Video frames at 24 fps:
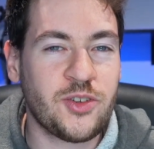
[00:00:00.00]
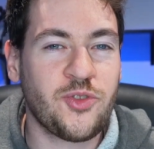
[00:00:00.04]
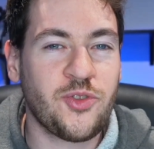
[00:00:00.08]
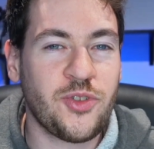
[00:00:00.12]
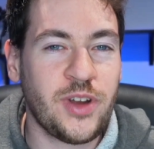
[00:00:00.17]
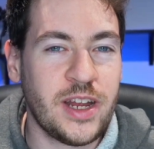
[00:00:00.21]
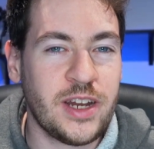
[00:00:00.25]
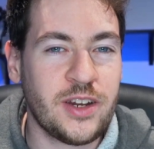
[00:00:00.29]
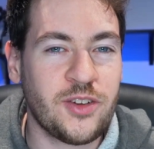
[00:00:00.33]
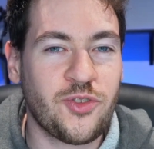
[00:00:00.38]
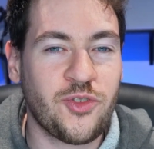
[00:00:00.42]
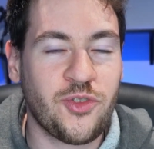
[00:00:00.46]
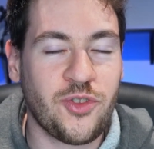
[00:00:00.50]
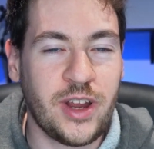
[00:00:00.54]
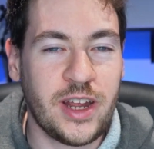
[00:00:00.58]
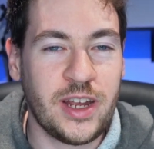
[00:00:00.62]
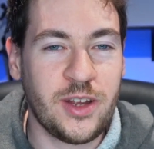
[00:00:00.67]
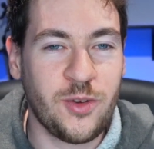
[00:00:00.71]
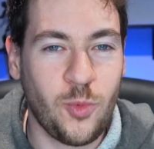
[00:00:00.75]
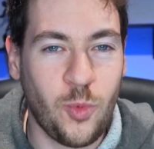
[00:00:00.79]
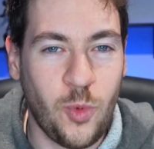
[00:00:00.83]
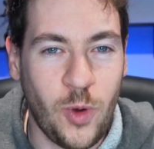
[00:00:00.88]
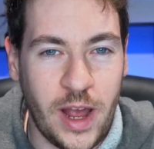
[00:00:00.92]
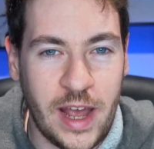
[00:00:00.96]
great,
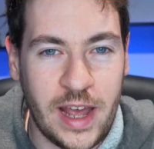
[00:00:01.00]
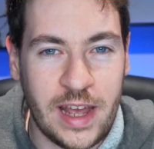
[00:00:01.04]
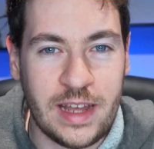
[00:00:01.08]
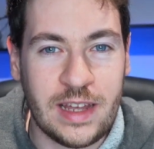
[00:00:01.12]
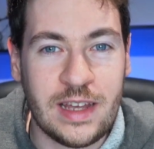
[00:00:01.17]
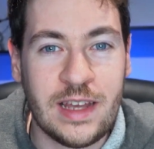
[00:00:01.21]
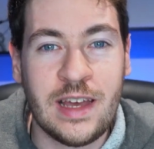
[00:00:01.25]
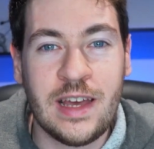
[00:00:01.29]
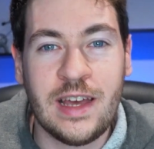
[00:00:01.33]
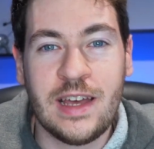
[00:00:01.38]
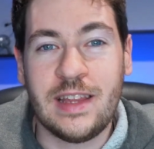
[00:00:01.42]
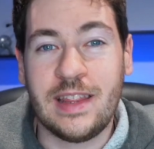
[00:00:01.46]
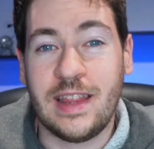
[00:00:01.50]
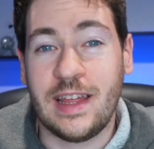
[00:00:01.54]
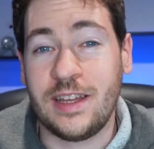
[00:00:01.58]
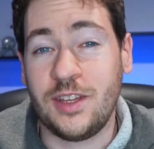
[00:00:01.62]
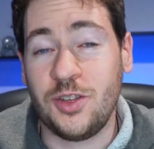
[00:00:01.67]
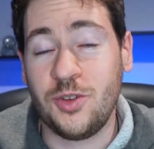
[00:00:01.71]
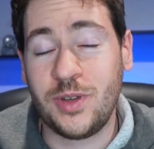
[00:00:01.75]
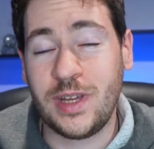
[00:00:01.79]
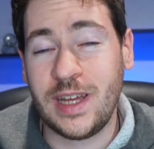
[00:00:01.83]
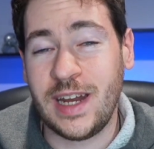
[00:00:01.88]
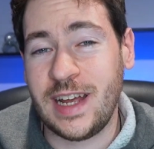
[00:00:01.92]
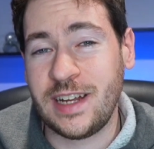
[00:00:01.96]
great way that
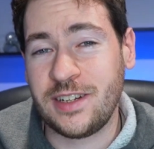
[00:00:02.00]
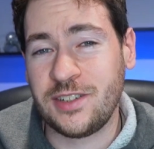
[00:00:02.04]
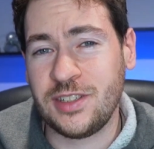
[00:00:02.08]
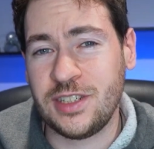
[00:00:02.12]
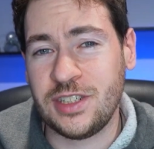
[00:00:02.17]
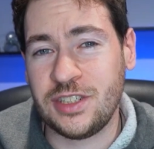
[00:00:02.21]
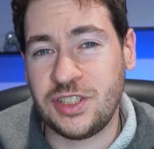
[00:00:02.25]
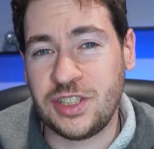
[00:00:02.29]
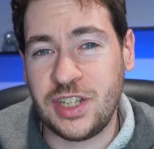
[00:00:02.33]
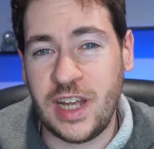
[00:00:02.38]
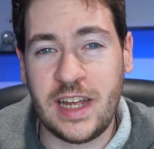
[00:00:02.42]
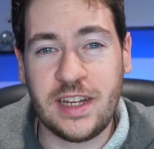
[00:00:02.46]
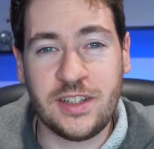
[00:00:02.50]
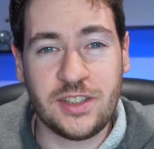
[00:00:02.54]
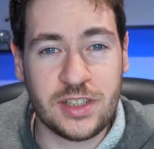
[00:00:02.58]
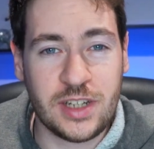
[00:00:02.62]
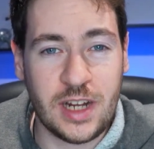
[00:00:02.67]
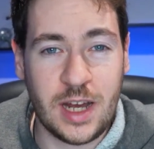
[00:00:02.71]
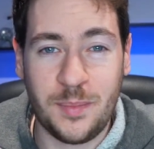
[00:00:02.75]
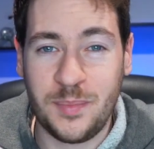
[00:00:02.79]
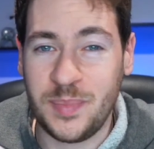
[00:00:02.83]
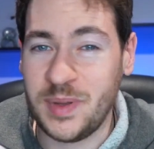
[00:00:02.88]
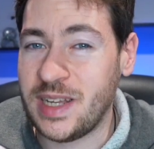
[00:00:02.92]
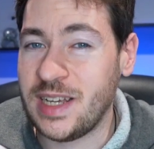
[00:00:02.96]
you can actually change it
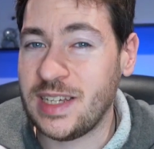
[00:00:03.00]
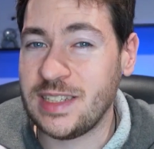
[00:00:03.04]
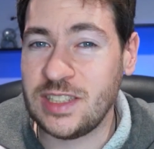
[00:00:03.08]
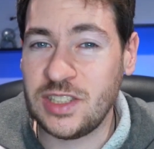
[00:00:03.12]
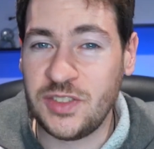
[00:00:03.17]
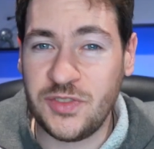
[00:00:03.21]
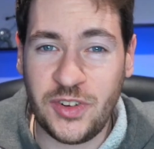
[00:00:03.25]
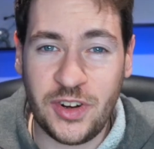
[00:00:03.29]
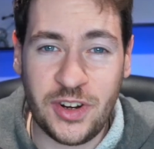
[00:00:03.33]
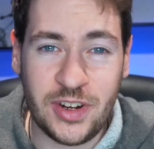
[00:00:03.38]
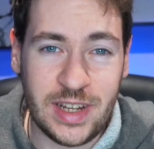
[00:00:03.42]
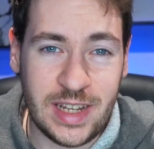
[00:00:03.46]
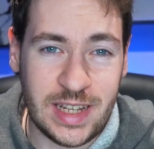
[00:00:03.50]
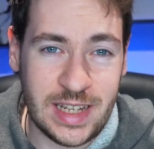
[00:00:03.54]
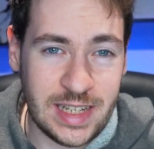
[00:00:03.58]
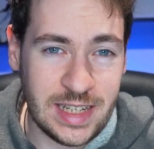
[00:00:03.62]
up because it's very